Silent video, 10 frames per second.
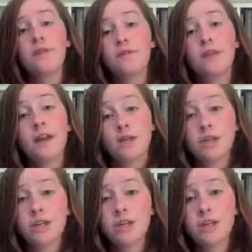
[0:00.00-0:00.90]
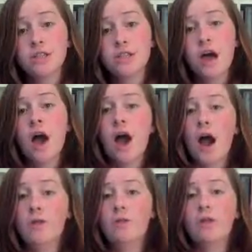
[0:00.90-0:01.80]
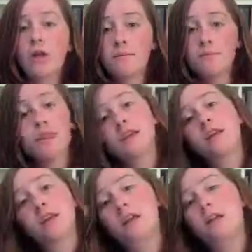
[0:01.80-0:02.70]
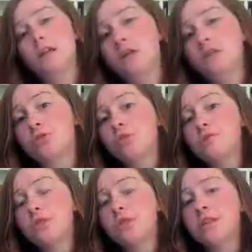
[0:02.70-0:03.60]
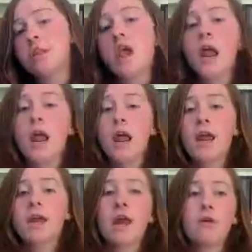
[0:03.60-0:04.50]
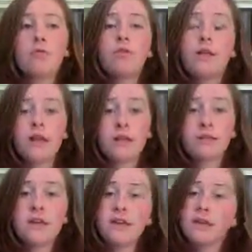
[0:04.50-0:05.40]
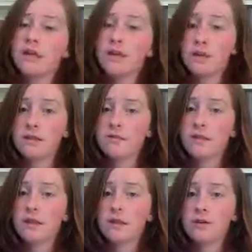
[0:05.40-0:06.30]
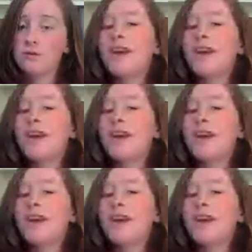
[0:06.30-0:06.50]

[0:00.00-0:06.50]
If that changes, I will update it in the description and I will annotate it in this video.